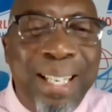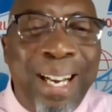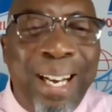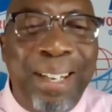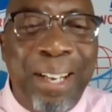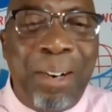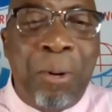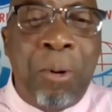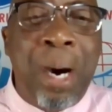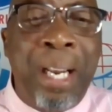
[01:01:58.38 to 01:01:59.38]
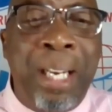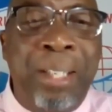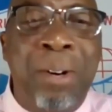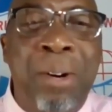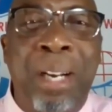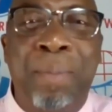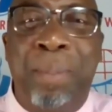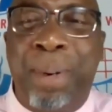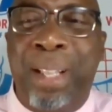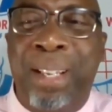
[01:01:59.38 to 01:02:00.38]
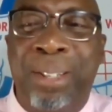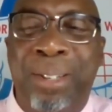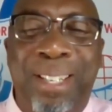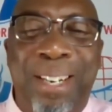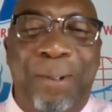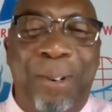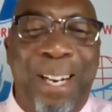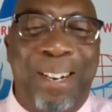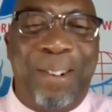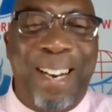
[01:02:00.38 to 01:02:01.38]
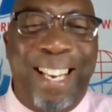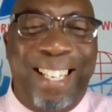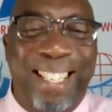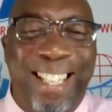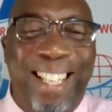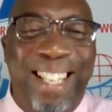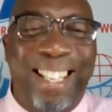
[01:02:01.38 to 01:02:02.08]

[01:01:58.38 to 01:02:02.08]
Yeah. Go ahead, my brother. Dr. Gule, go ahead.